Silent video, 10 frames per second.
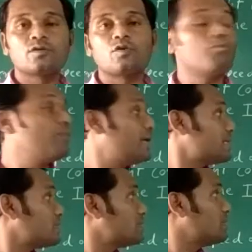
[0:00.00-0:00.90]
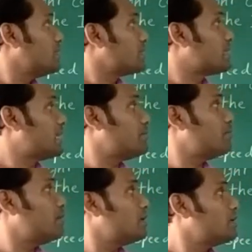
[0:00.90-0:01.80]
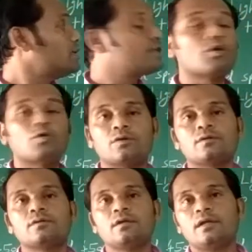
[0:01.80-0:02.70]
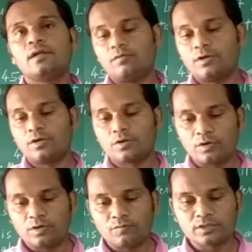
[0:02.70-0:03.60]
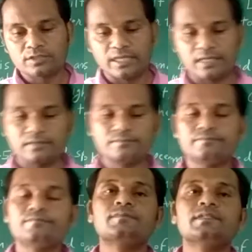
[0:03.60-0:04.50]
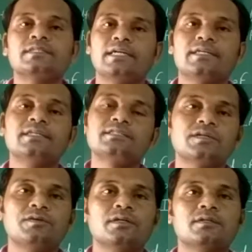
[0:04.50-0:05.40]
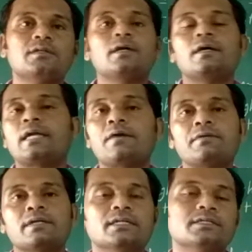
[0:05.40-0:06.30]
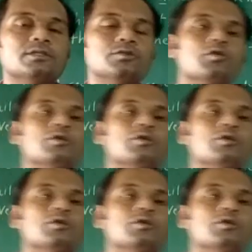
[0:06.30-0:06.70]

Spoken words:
combat capable drone. A drone was there that discovered. Nowadays, you